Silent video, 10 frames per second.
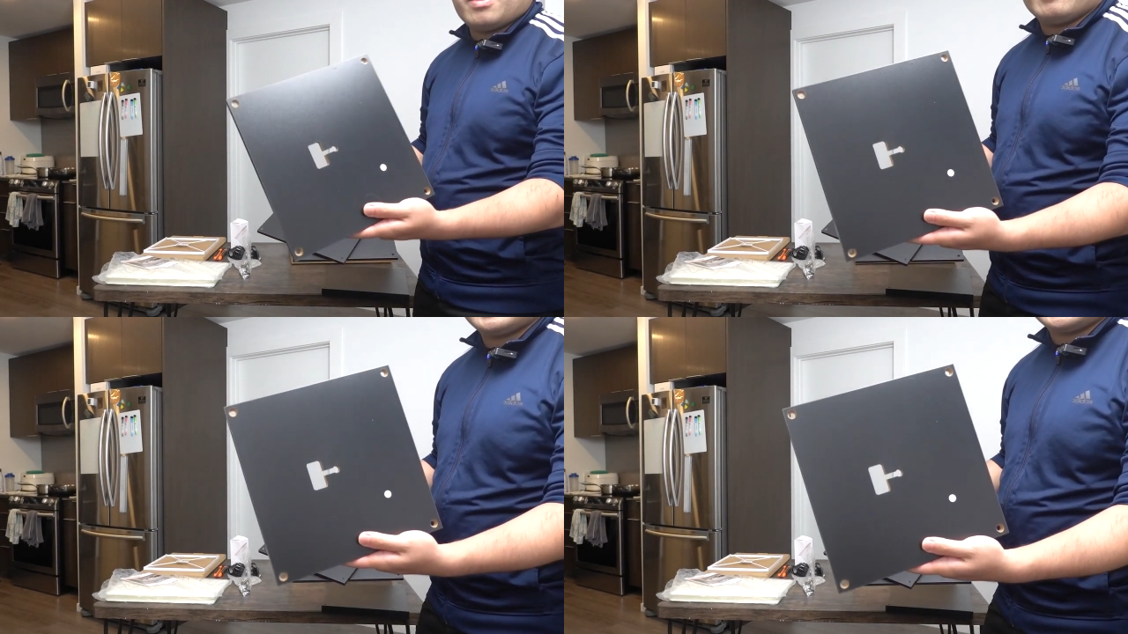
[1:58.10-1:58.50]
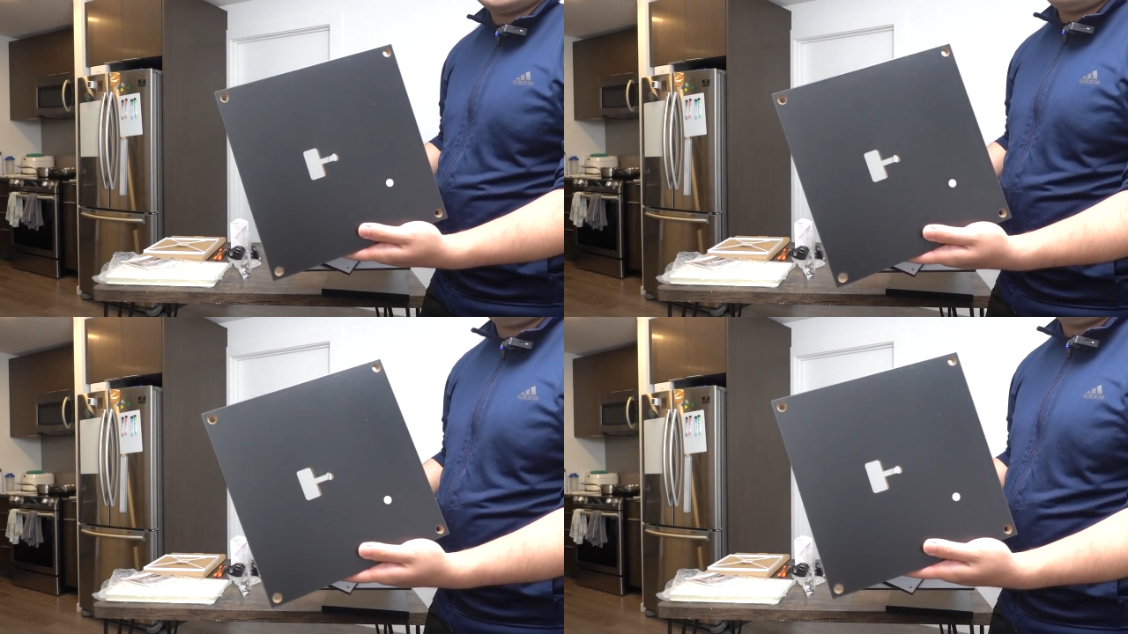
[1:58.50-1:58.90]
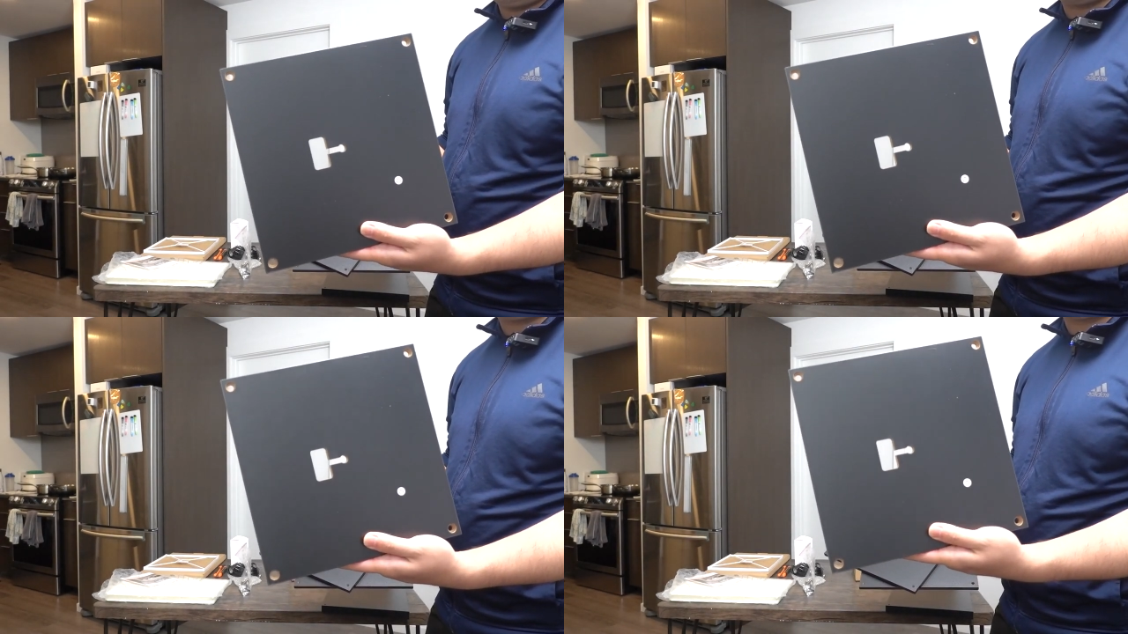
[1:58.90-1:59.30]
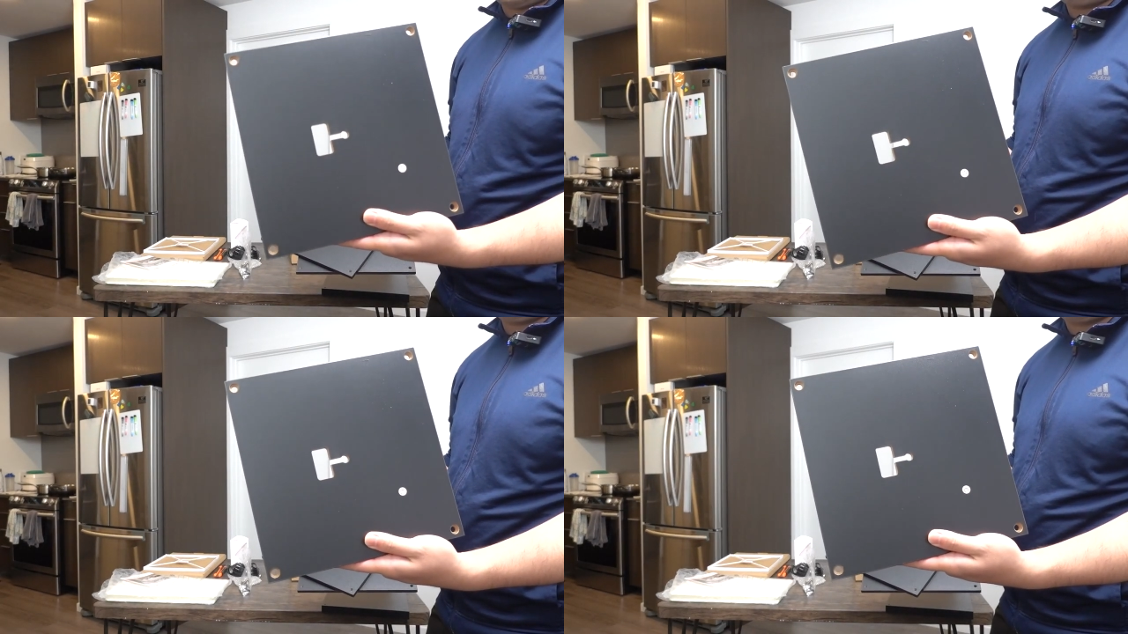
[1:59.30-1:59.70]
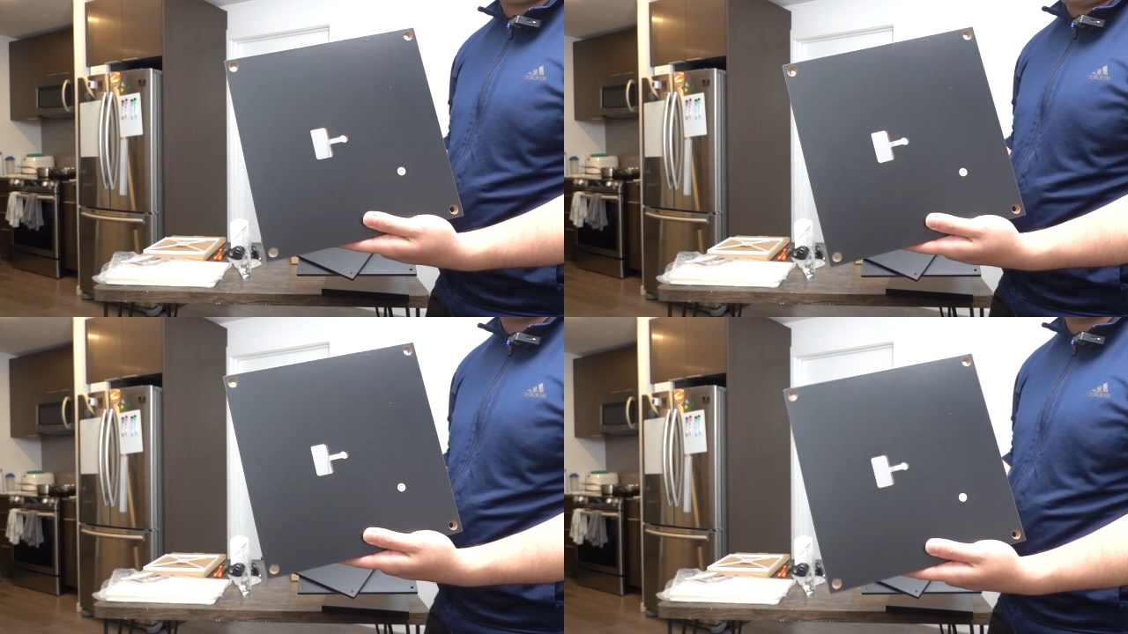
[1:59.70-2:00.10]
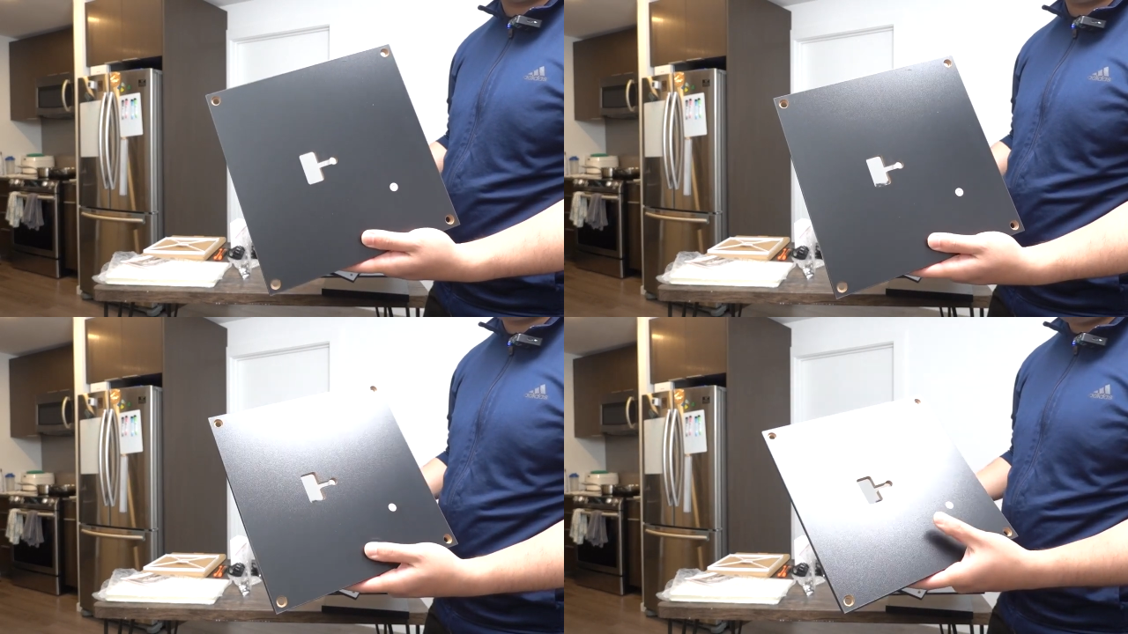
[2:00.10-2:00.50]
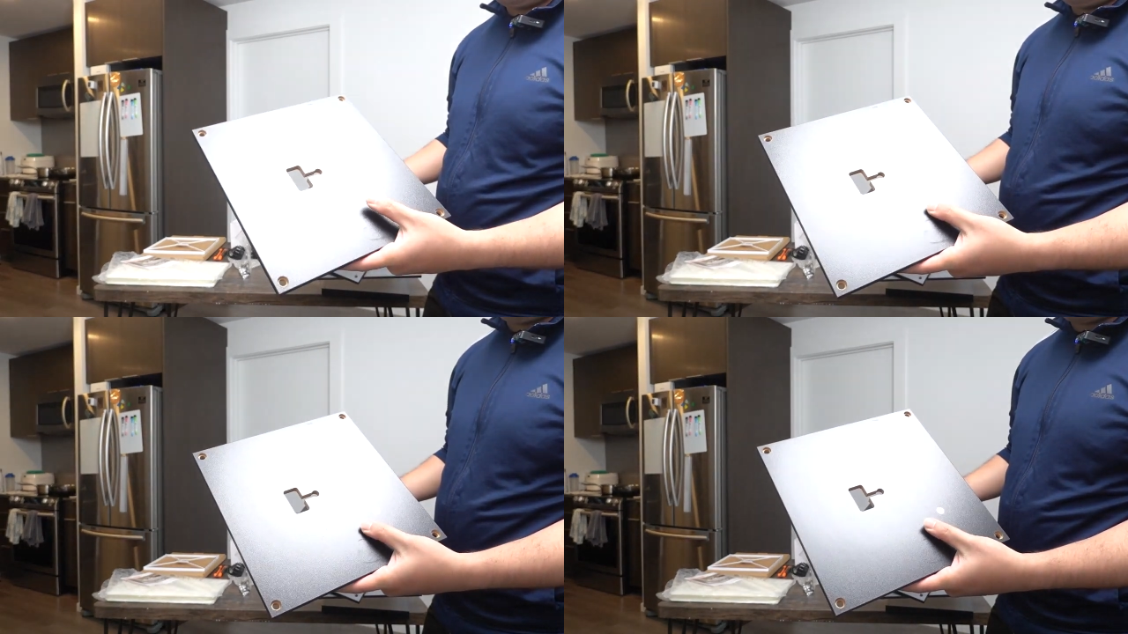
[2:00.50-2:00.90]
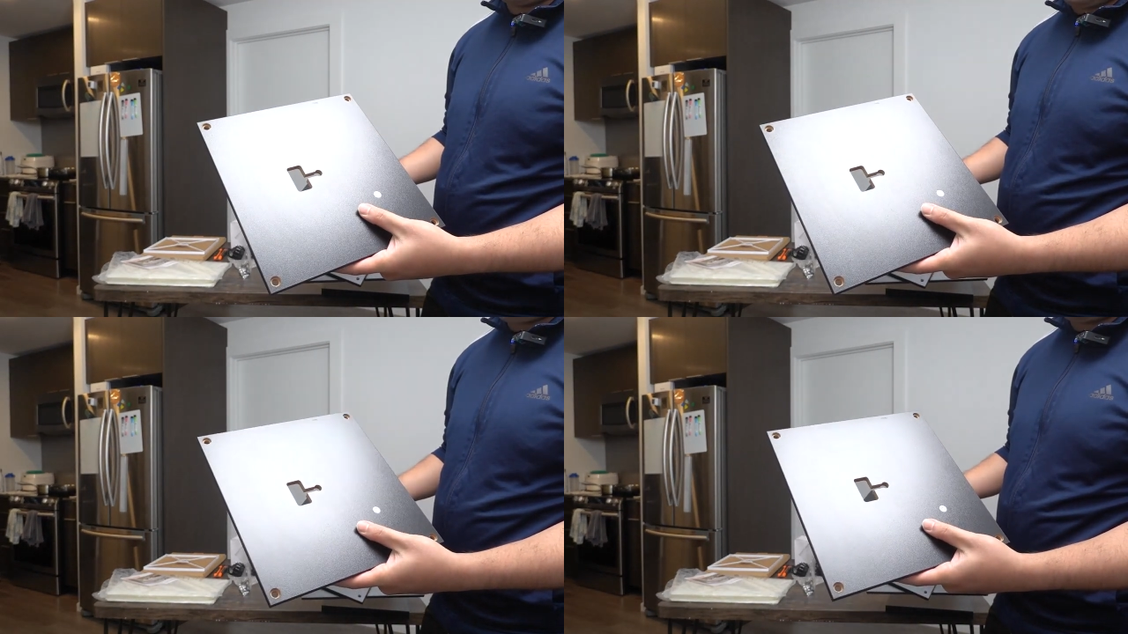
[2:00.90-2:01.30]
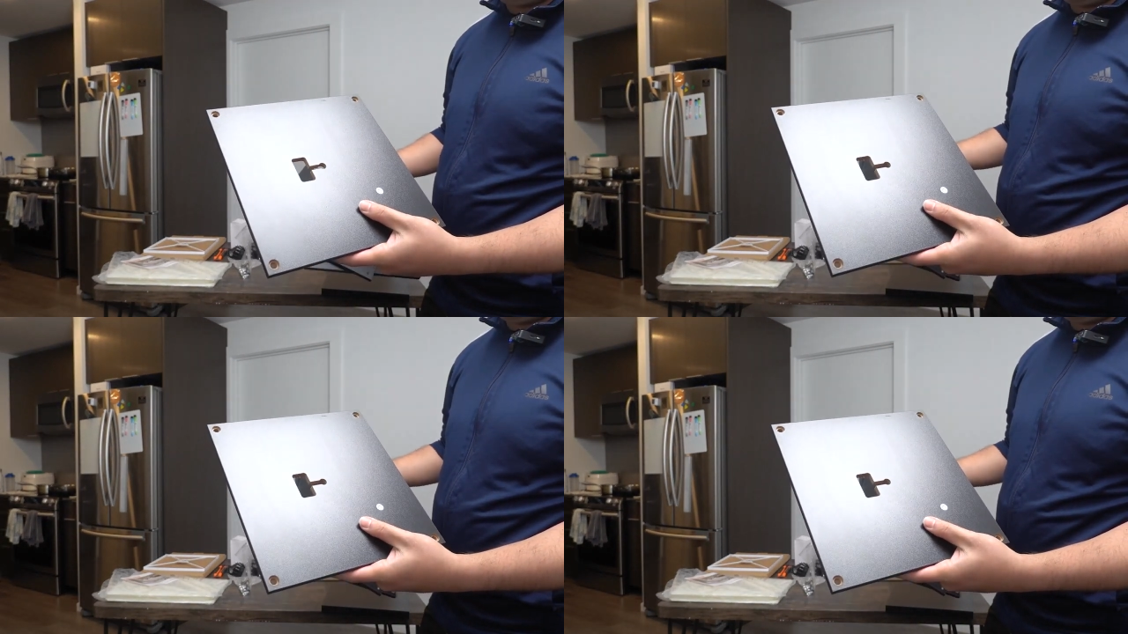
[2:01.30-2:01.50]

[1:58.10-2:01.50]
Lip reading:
No face is visible, so there are no lips to read.